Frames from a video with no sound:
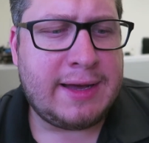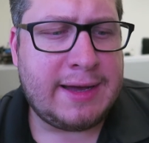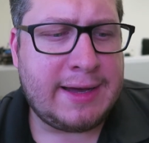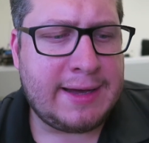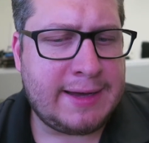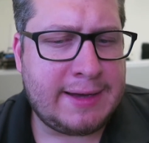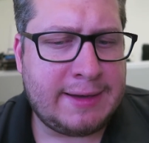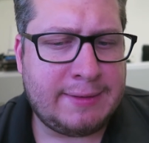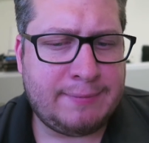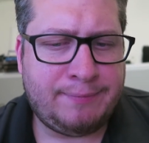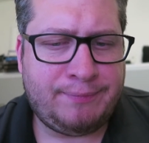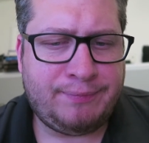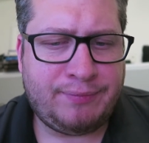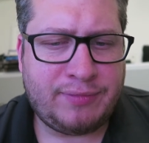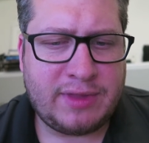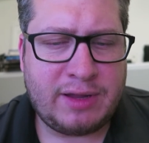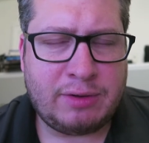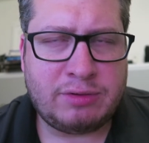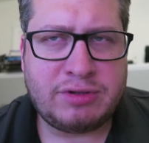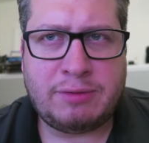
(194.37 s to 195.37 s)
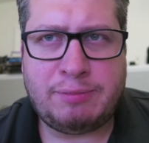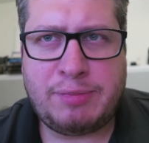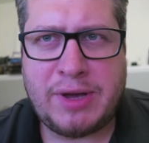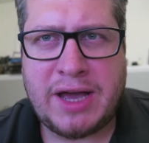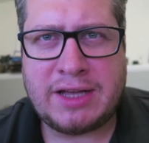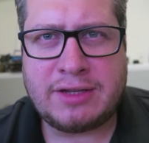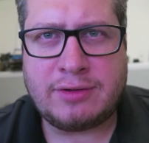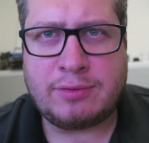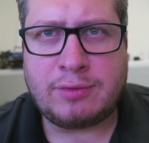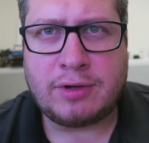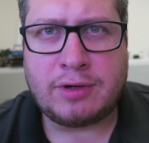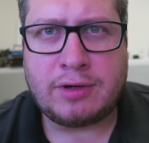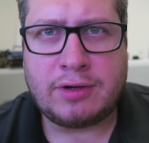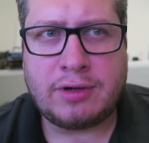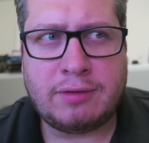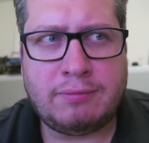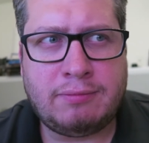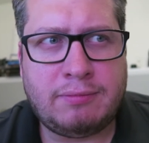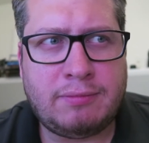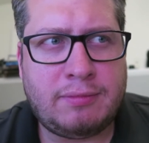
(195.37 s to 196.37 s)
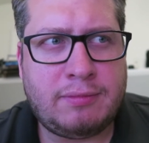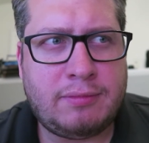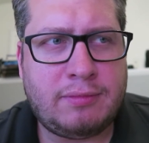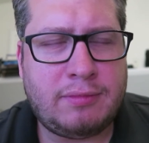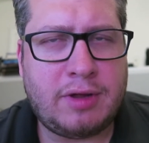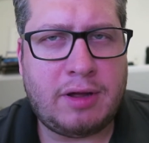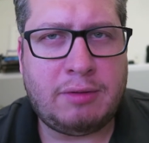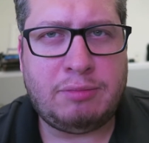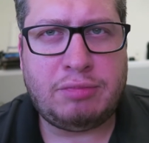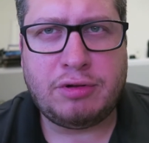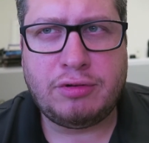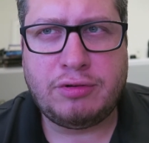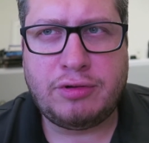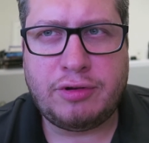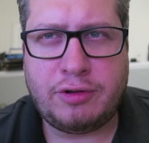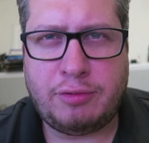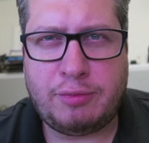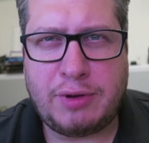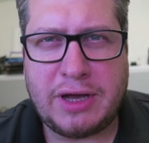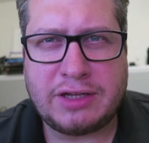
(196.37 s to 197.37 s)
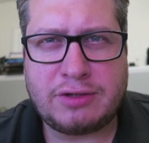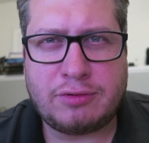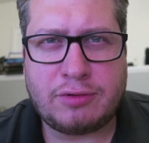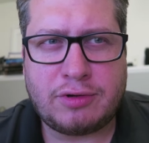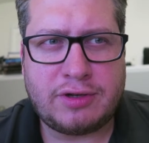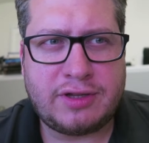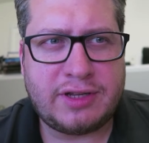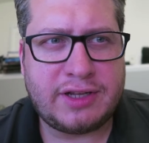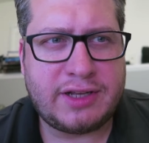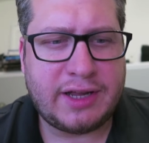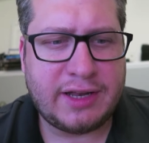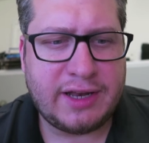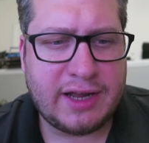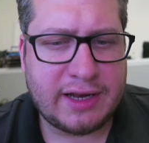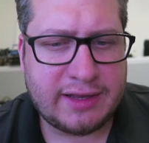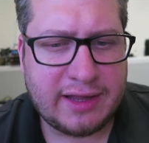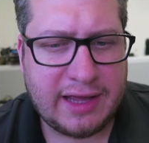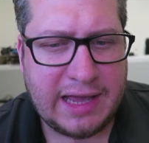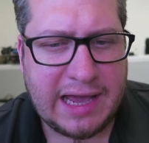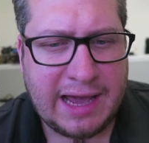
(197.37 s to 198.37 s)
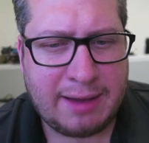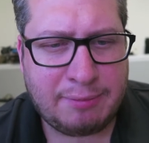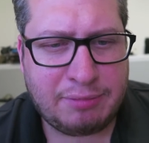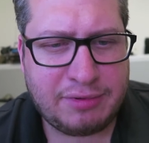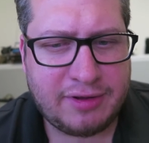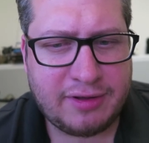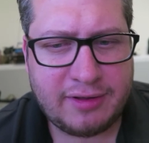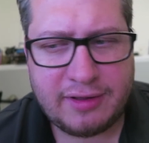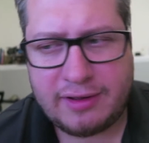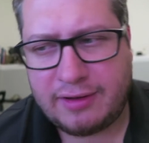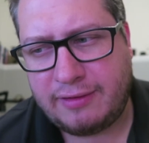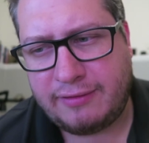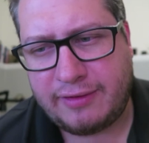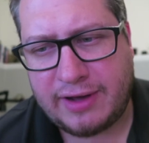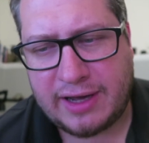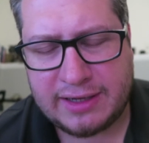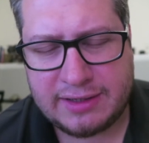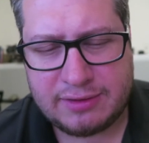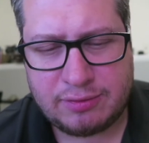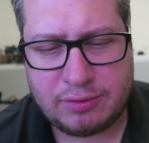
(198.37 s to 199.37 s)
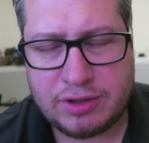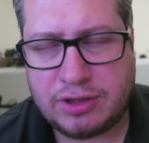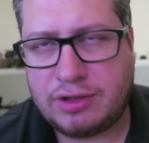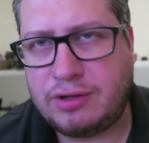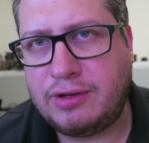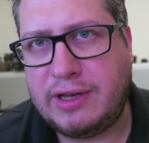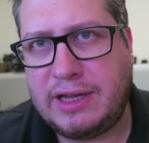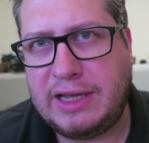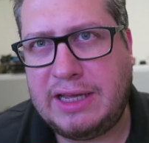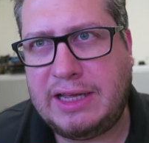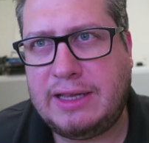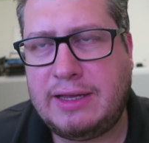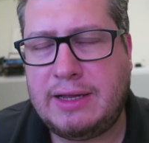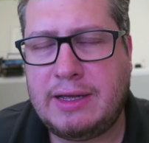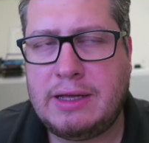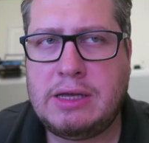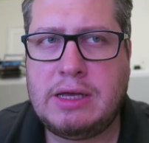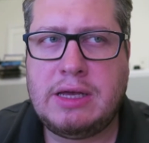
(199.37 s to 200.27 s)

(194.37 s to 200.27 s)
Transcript: um, there was a password, a Bluetooth password to connect the app to the device, which you need